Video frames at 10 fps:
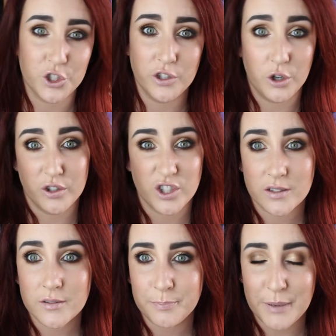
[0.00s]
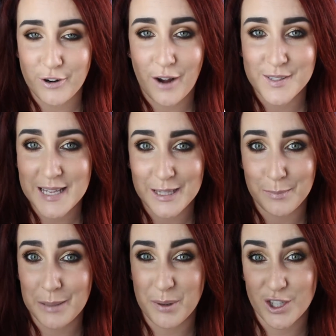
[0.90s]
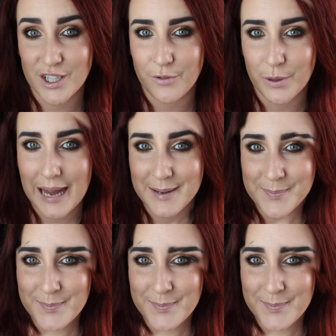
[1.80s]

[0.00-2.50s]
you're just better off seeing them in person if you can.